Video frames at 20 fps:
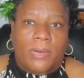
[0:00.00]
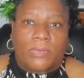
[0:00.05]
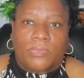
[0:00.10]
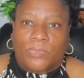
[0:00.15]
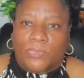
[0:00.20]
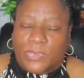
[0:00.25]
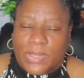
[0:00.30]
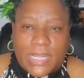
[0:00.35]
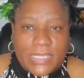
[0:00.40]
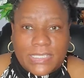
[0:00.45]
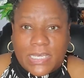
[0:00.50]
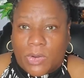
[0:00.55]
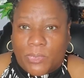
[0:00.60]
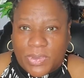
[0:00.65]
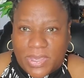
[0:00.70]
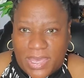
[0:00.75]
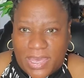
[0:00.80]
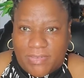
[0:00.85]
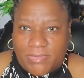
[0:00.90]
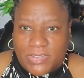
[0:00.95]
That's how
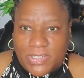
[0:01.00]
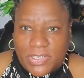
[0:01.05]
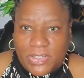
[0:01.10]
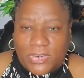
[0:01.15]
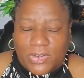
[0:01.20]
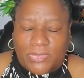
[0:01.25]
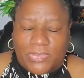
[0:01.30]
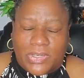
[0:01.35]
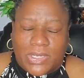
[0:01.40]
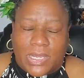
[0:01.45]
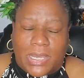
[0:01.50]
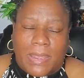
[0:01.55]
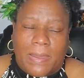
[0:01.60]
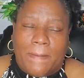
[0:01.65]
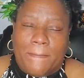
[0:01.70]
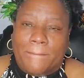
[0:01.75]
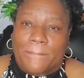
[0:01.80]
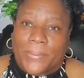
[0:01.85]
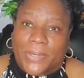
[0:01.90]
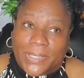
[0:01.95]
we have dinner every night.
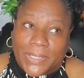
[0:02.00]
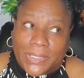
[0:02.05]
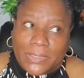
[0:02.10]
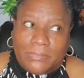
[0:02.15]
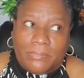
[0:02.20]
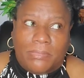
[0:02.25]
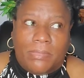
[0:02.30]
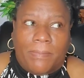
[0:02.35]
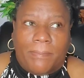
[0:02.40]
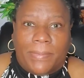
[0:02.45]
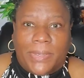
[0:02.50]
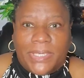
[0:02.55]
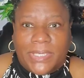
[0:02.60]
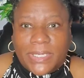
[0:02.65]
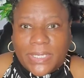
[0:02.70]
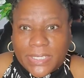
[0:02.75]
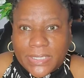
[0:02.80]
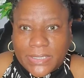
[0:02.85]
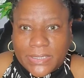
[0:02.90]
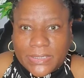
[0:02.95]
But
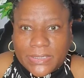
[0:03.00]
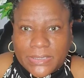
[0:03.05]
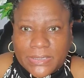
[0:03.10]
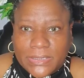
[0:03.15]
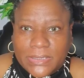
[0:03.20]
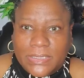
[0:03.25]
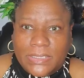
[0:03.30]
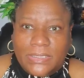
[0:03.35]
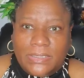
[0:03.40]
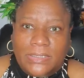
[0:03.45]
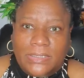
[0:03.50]
because